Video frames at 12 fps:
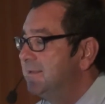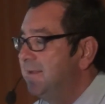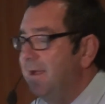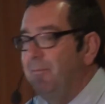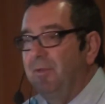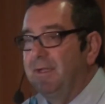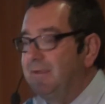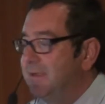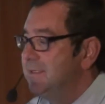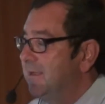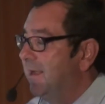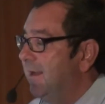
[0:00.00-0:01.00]
This
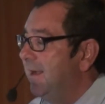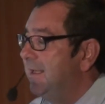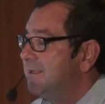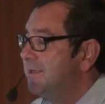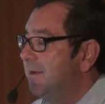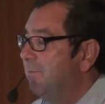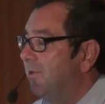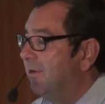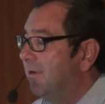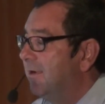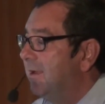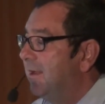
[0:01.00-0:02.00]
template doesn't get any
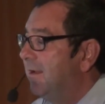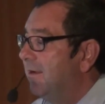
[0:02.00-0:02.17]
simpler.